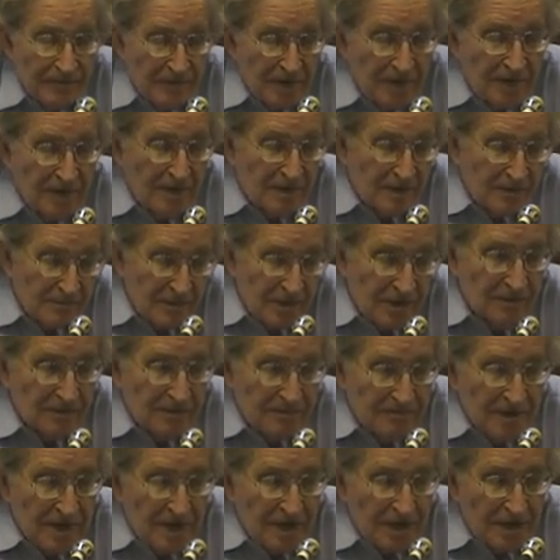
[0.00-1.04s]
which led to the
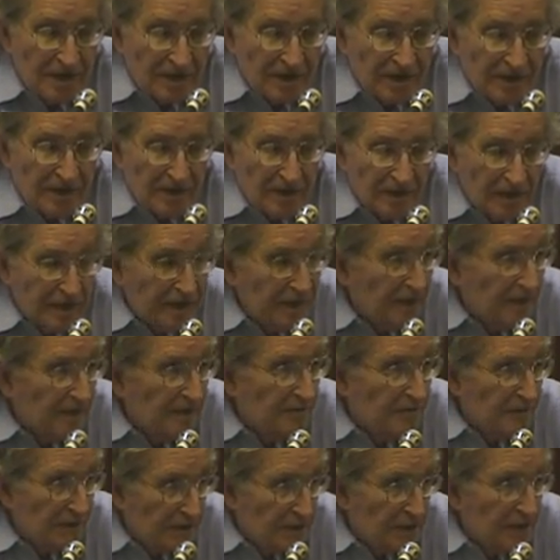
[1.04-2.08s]
killing of
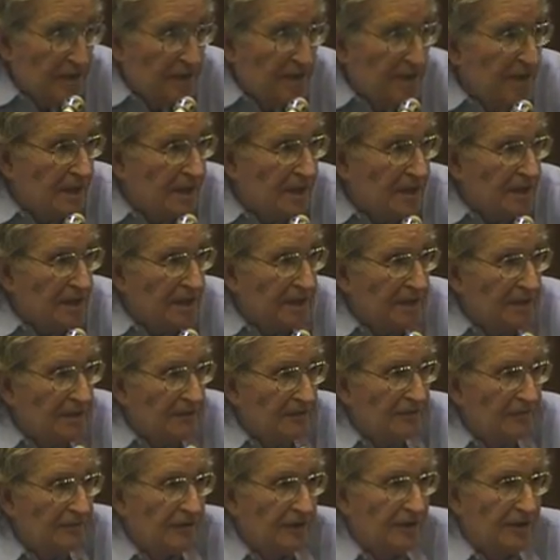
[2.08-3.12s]
Leon
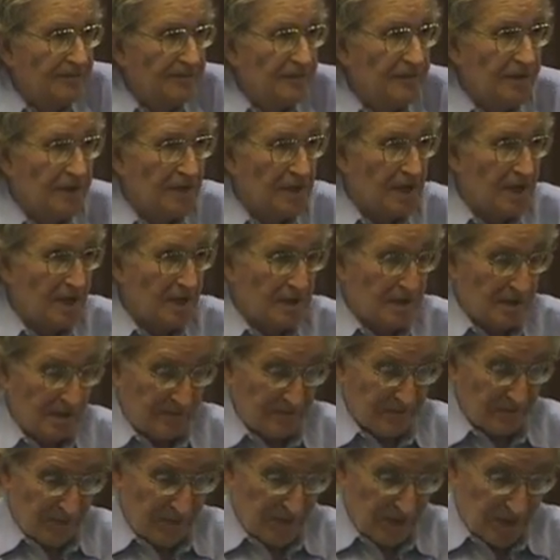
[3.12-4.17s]

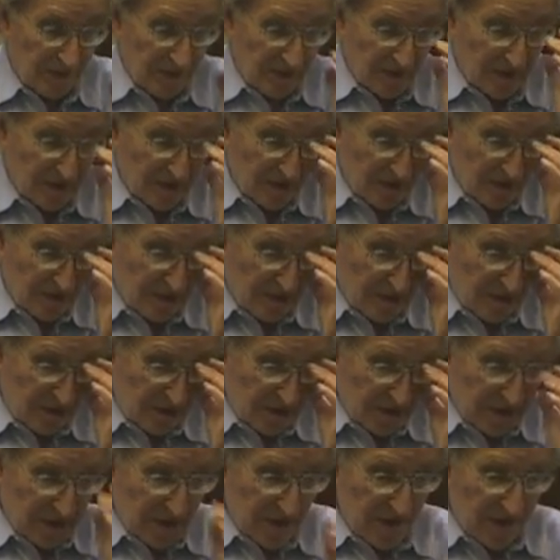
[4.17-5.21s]
Klinghoffer, a crippled
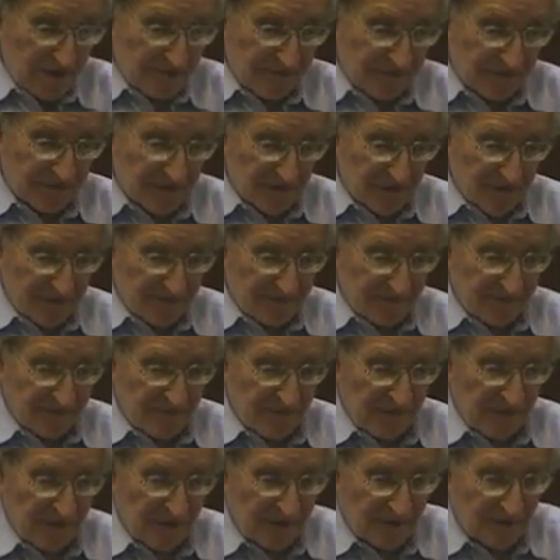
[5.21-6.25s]
American, both
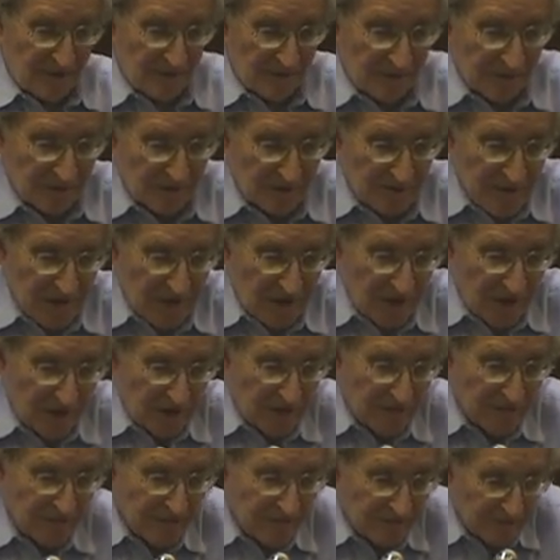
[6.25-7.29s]
surely terrorist
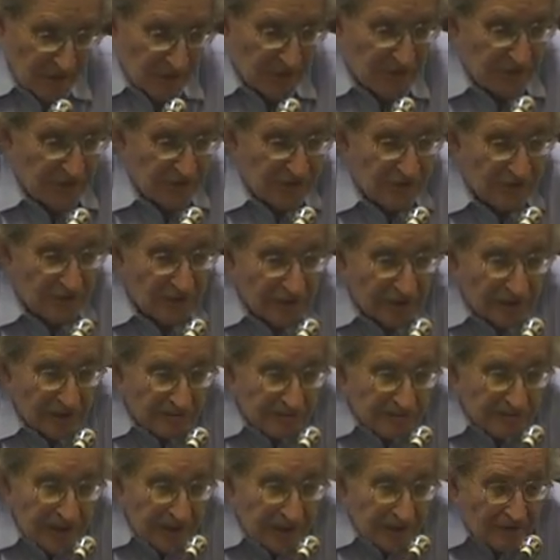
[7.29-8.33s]
atrocities.
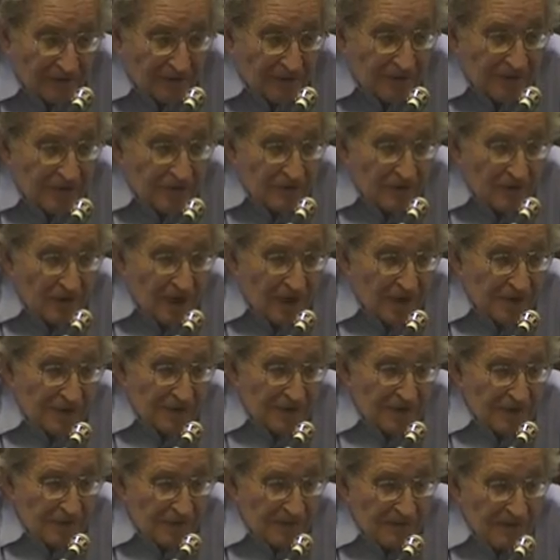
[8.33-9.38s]
Those
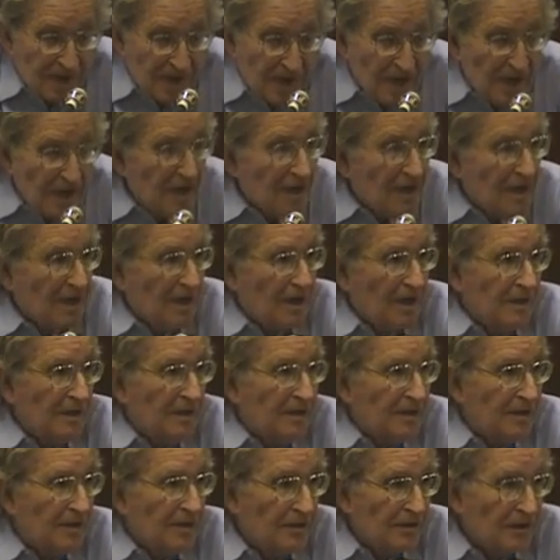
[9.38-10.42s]
are the two
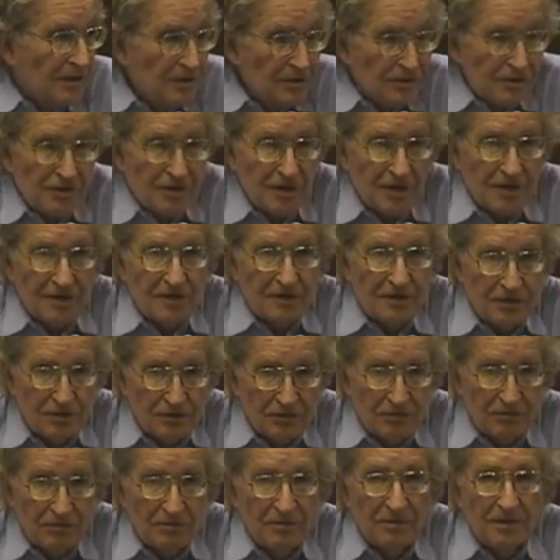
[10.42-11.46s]
examples that are
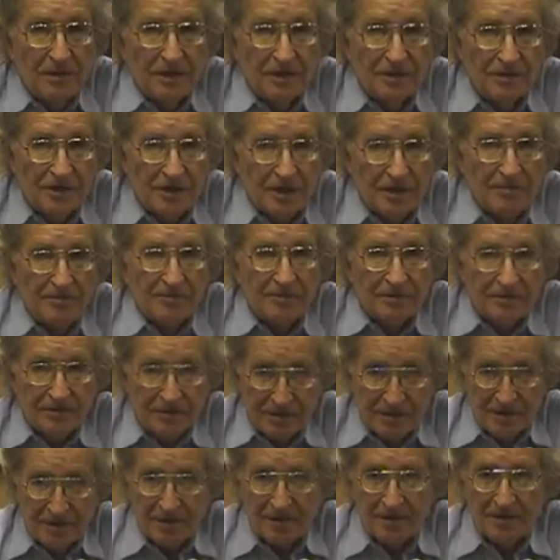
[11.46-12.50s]
in the running
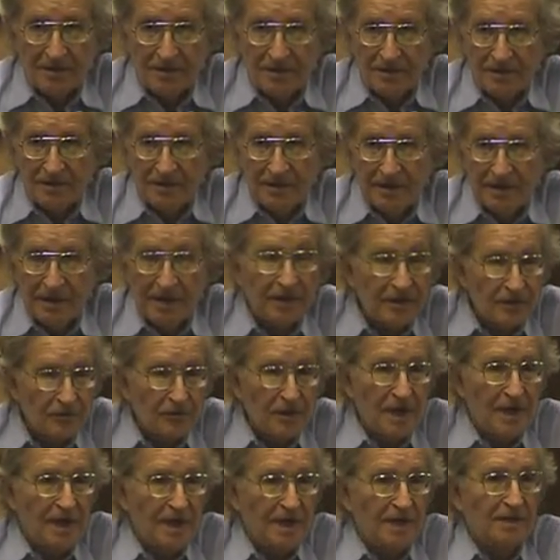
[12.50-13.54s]
that are memorable,
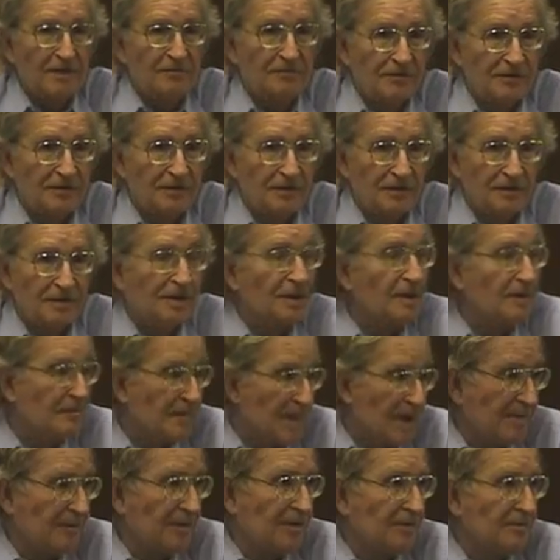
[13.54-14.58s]
that count
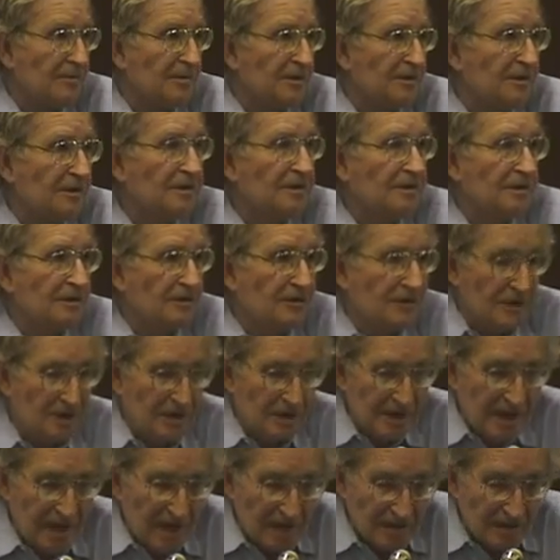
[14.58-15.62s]
for international
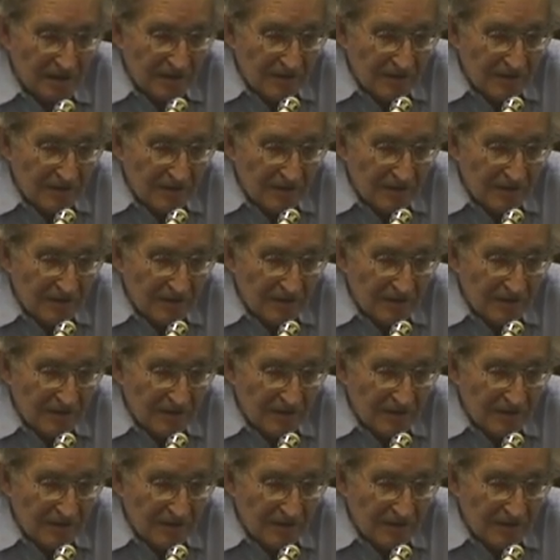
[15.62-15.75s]
terrorism.